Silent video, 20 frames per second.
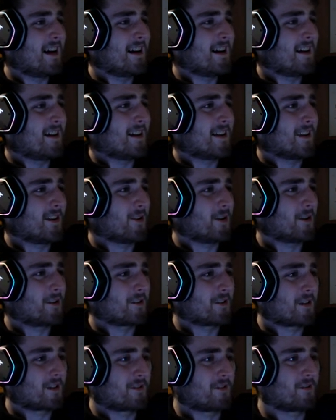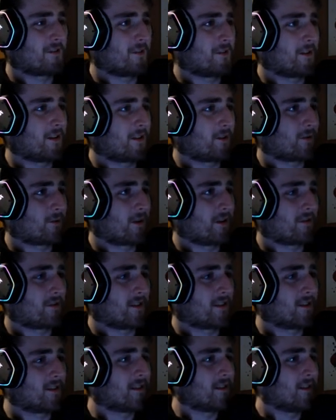uh, no, I guess there's no need to rest
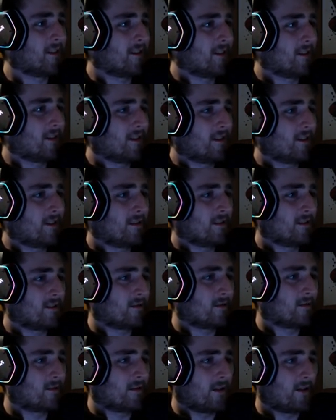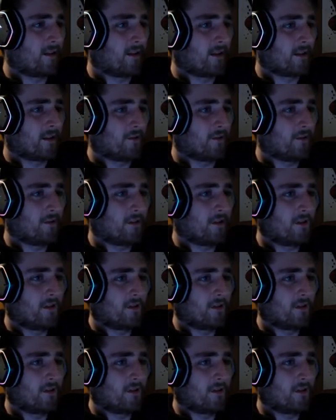yet. Anything interesting?